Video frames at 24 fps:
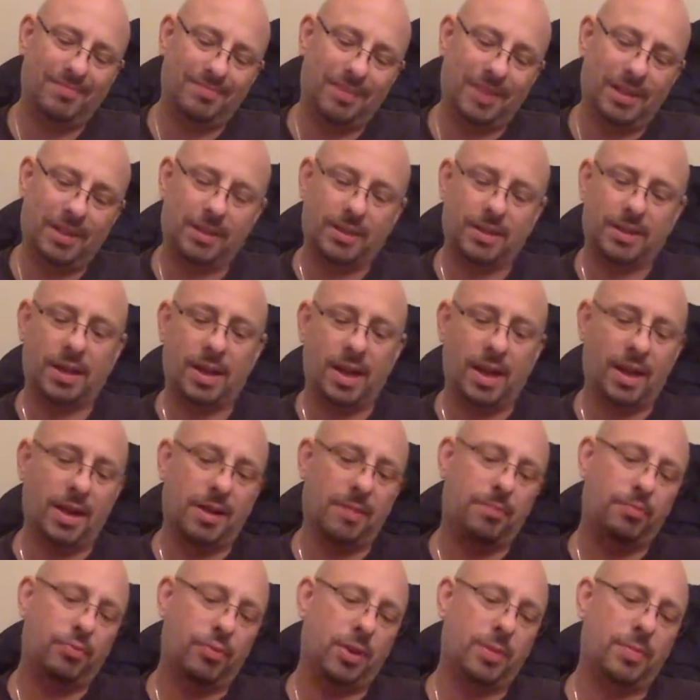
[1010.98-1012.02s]
it's kind
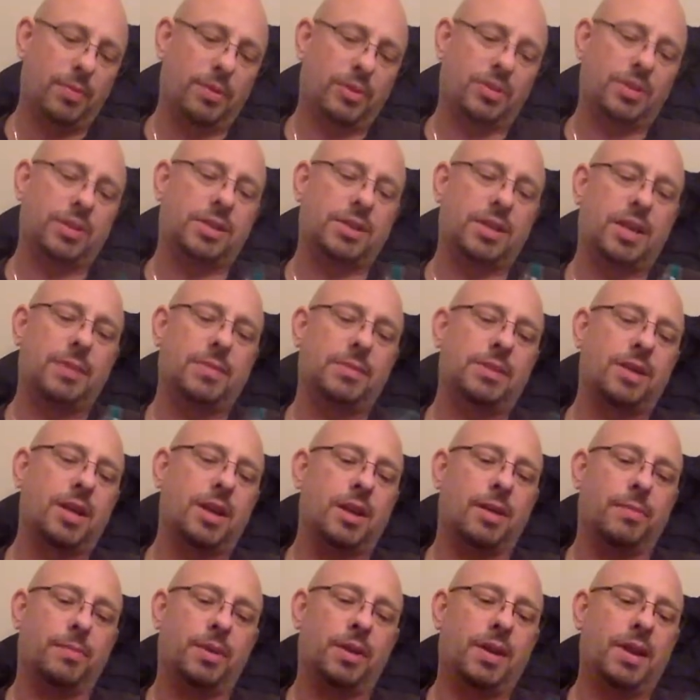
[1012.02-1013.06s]
of pretty much the same
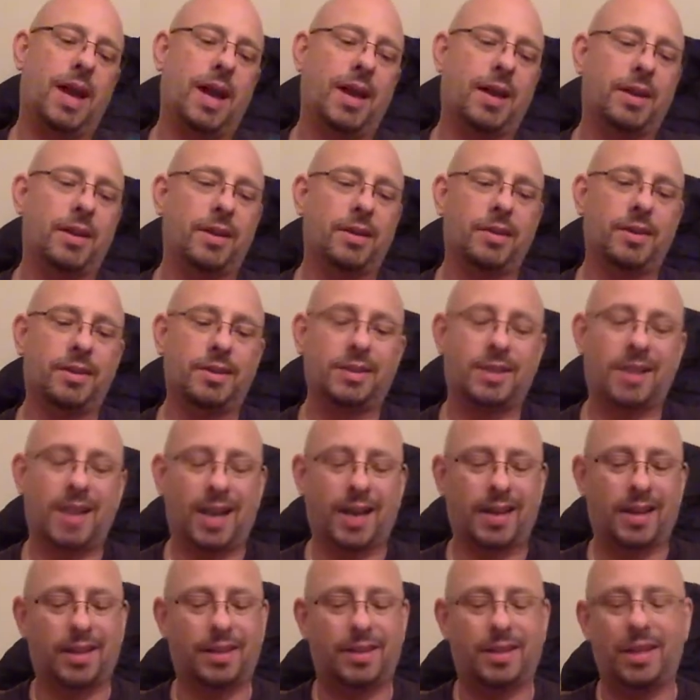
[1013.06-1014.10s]
setup. It's not
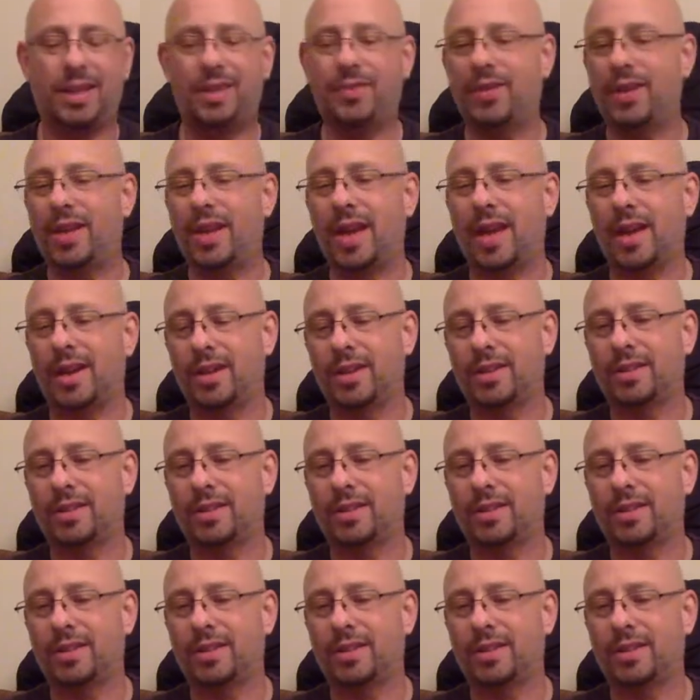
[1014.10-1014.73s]
gonna deviate.